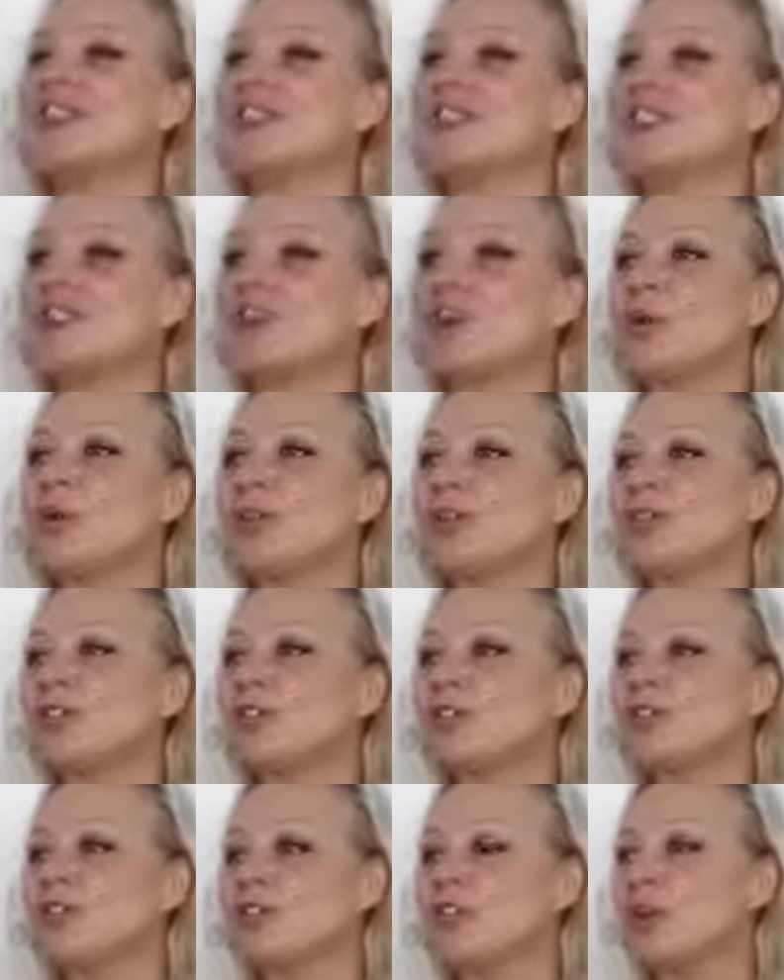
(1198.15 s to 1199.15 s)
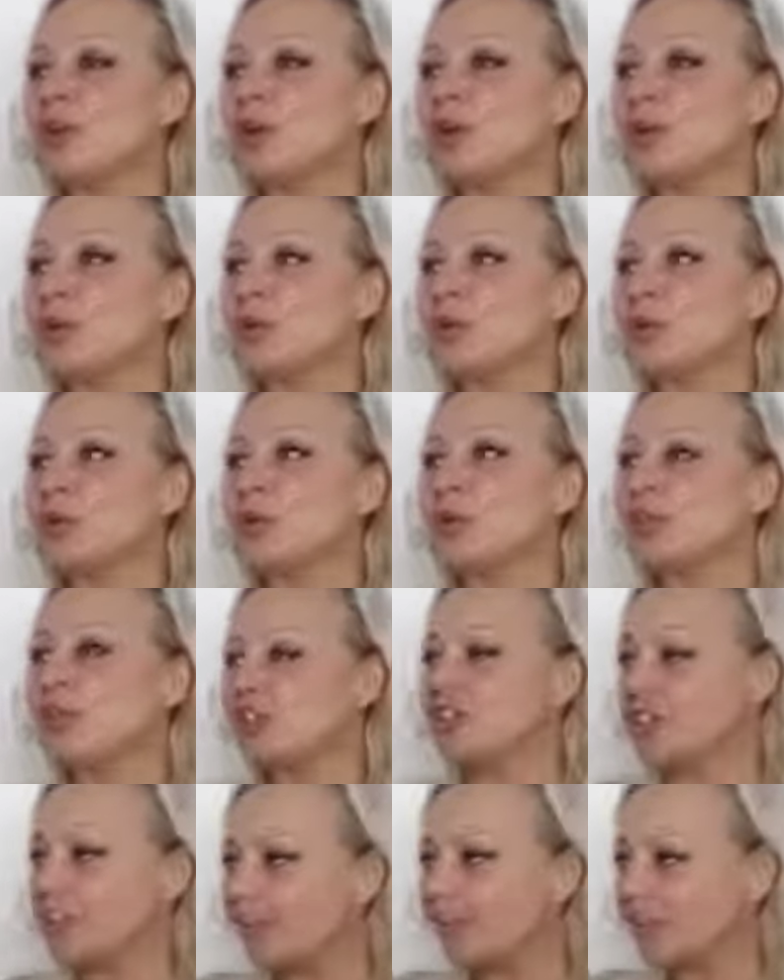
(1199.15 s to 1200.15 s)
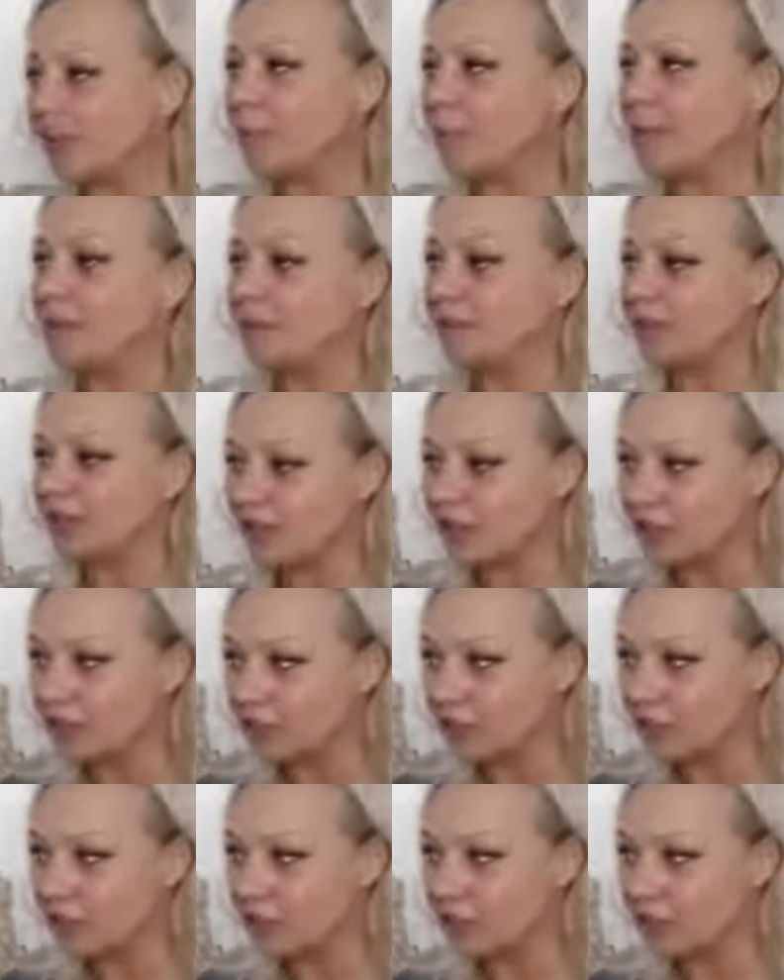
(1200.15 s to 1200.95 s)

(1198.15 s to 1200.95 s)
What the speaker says: So we want to shift that, because it's not the